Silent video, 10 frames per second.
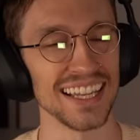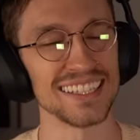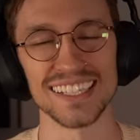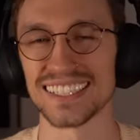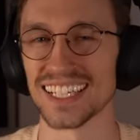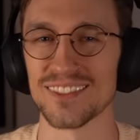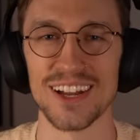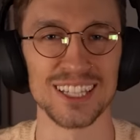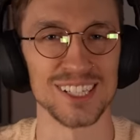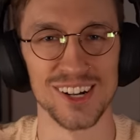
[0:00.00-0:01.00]
It's just gonna
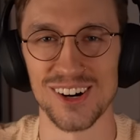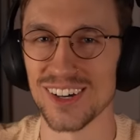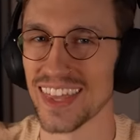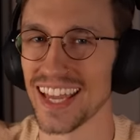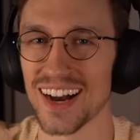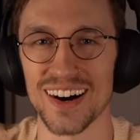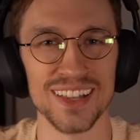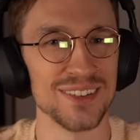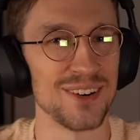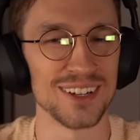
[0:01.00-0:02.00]
make this whole thing all
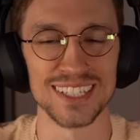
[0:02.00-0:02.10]
the more